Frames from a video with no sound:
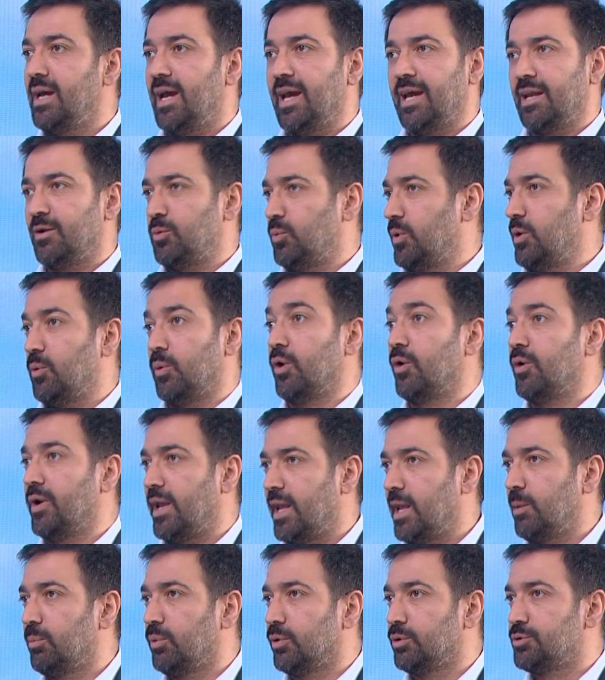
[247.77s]
and we weren't
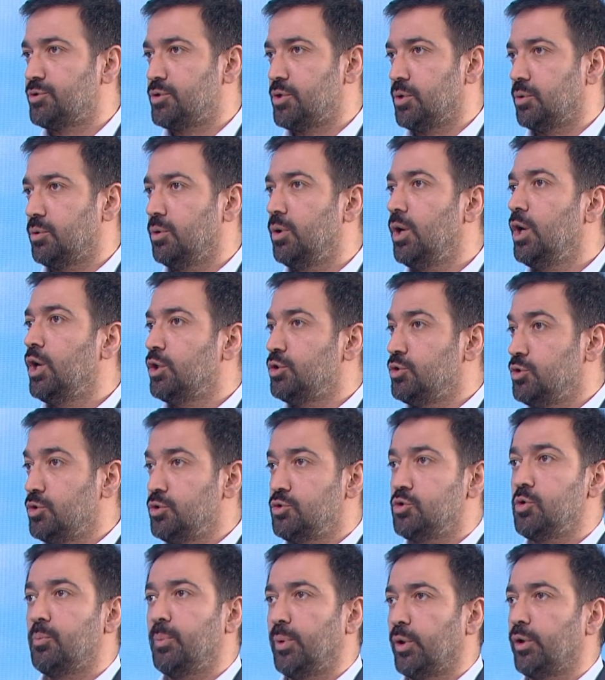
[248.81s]
able to due
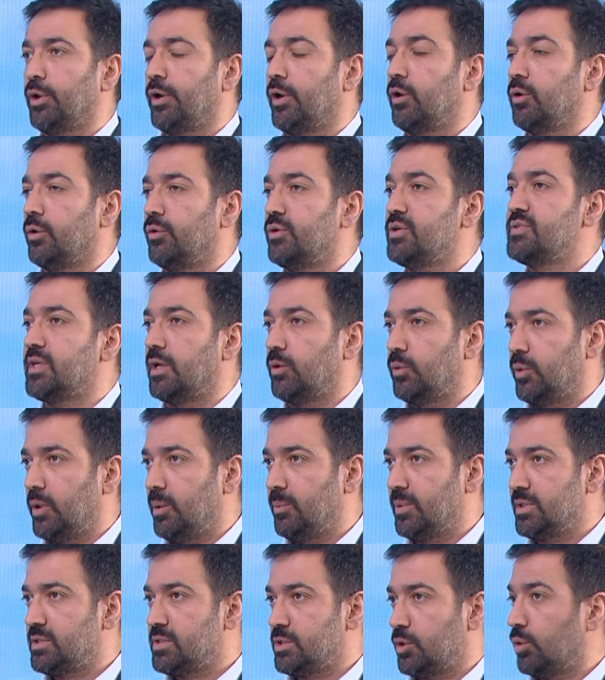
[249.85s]
to political
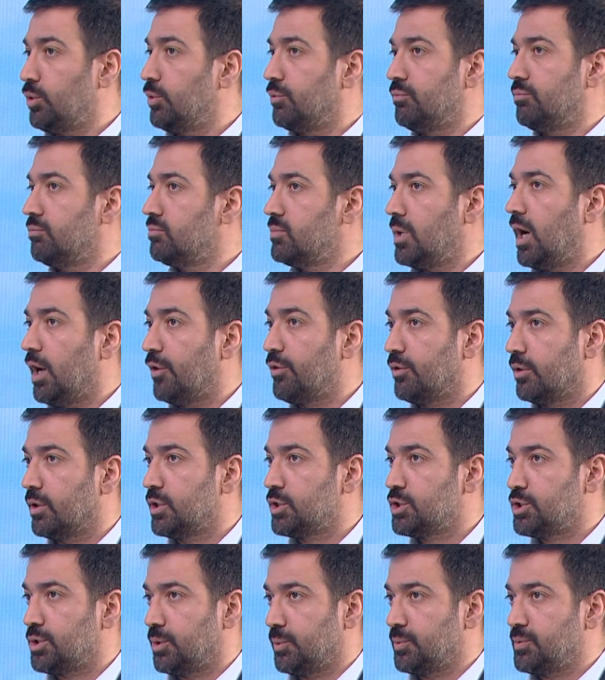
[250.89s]
disagreements on other
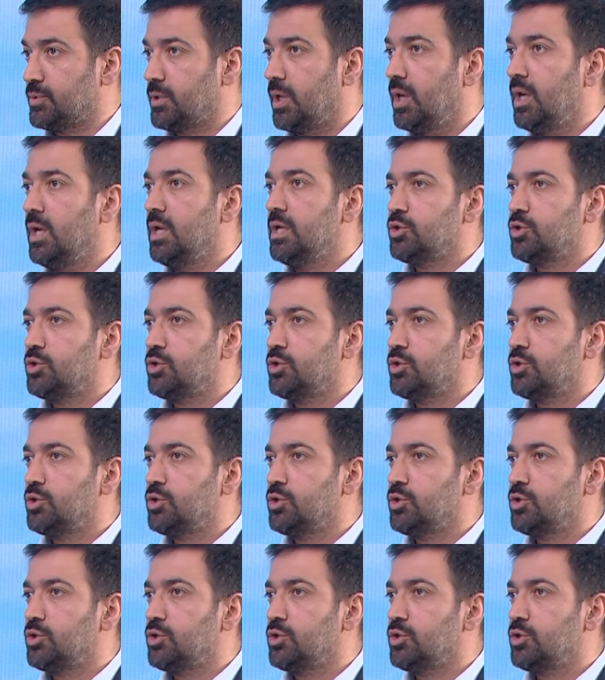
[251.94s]
issues.